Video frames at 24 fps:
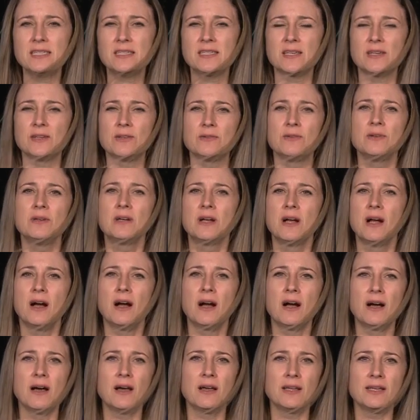so
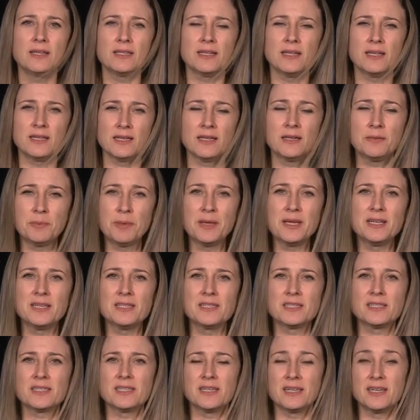it
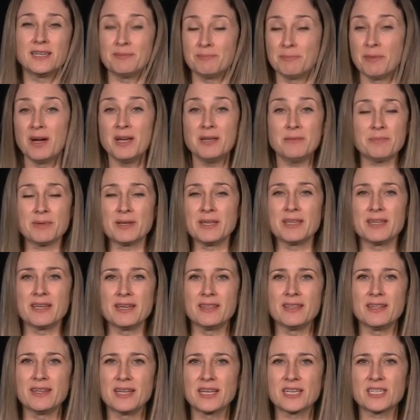appears that it might be
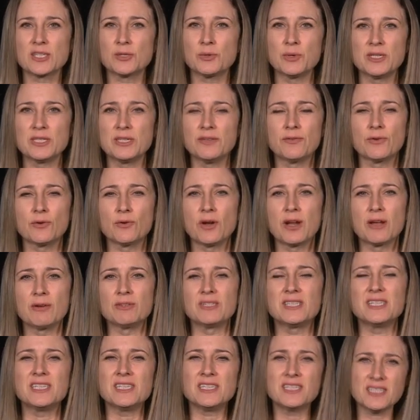in the next 24
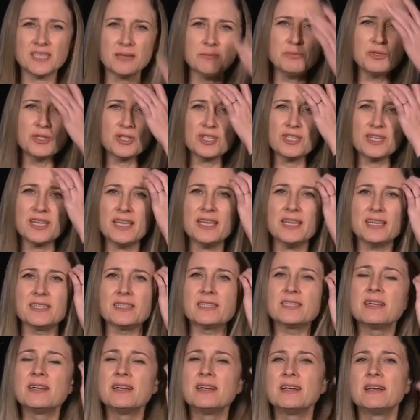hours. The assumption
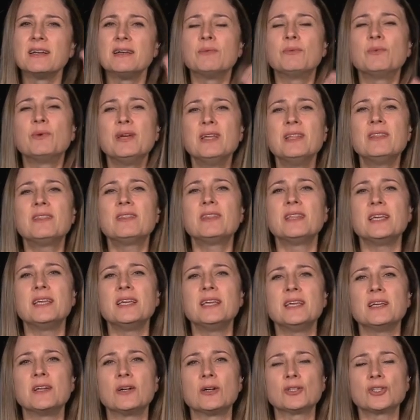is, with
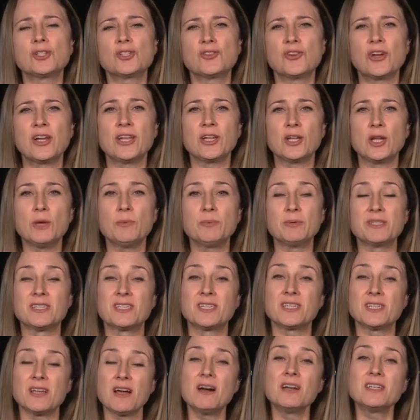the Australian Open
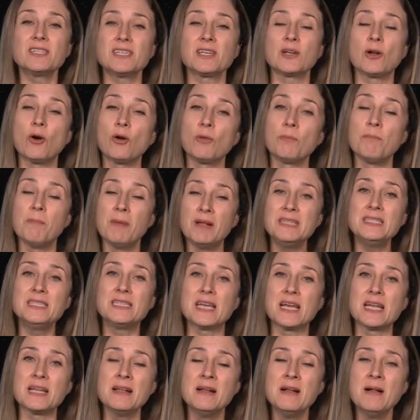starting on
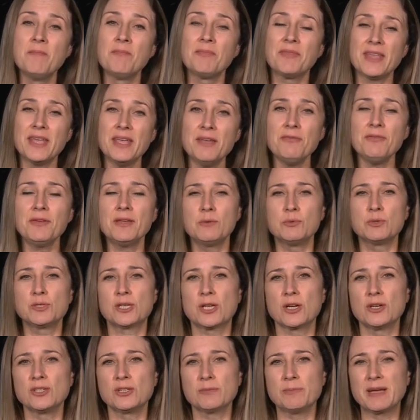Monday, if he was
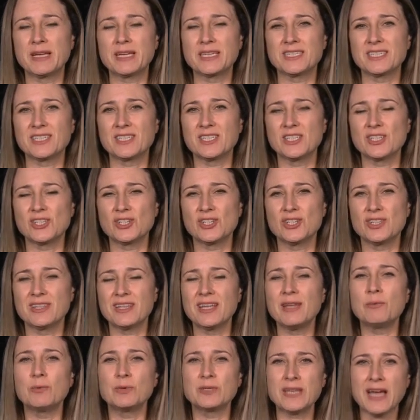going to make a decision,
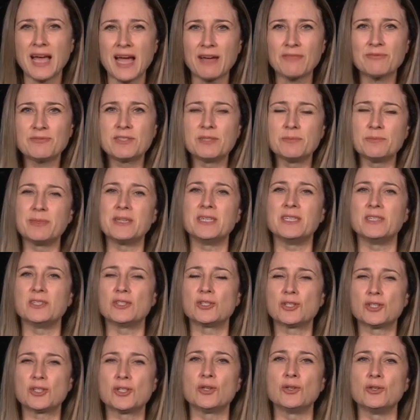it would have to be
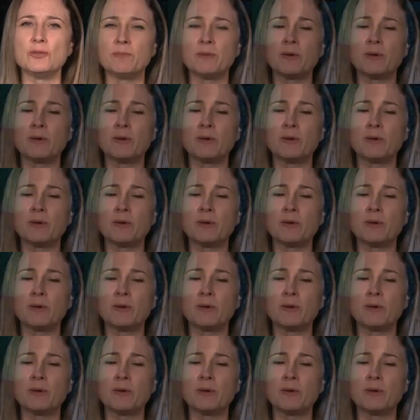soon.